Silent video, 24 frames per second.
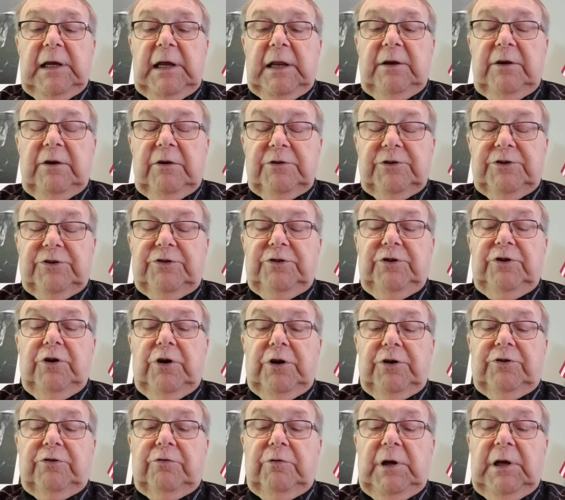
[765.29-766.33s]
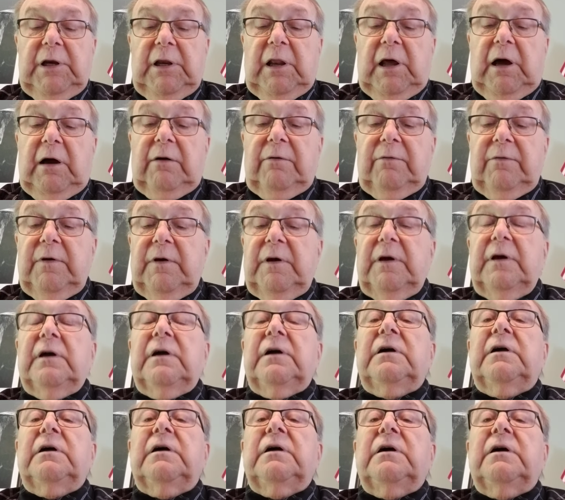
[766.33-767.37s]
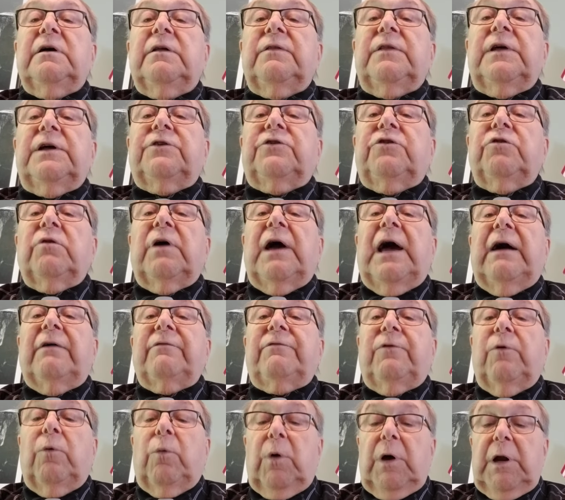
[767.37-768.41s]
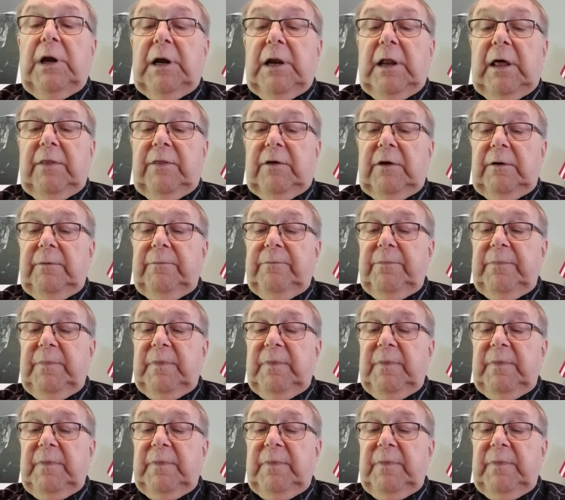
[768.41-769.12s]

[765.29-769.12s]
and nurturing love that you have for one another.